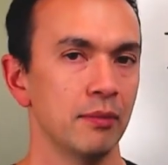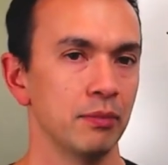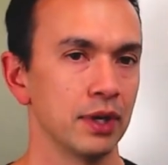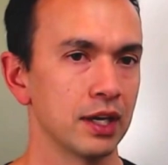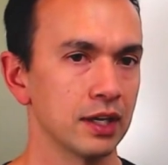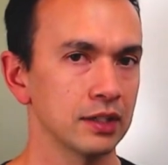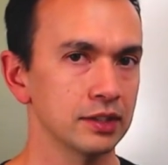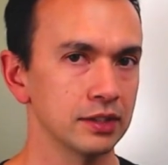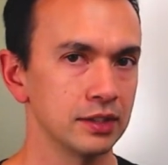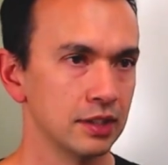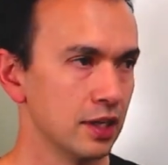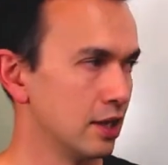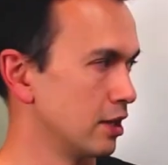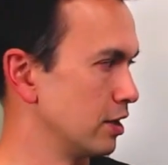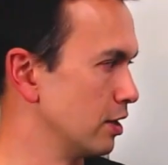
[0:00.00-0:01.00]
Because,
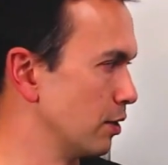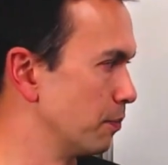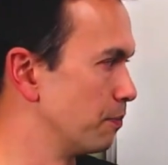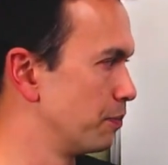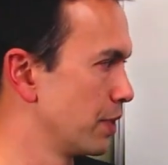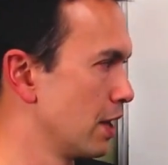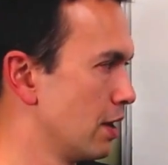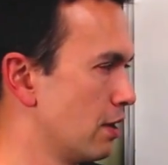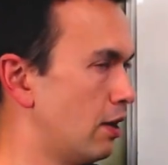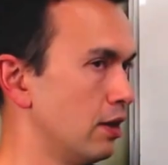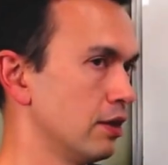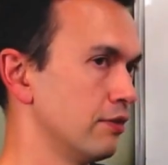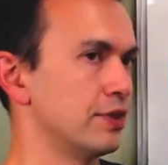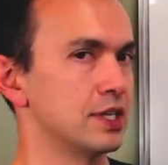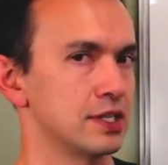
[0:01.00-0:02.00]

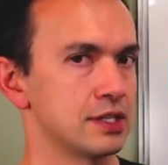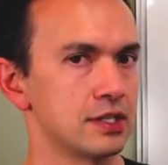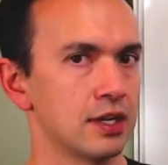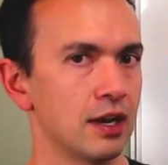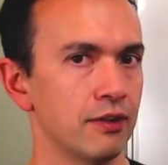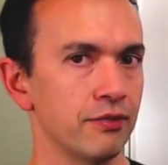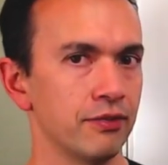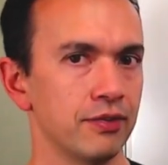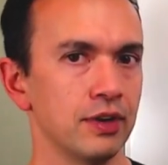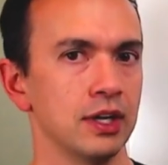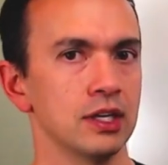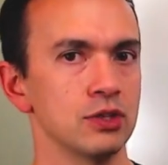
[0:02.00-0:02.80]
all of this stuff,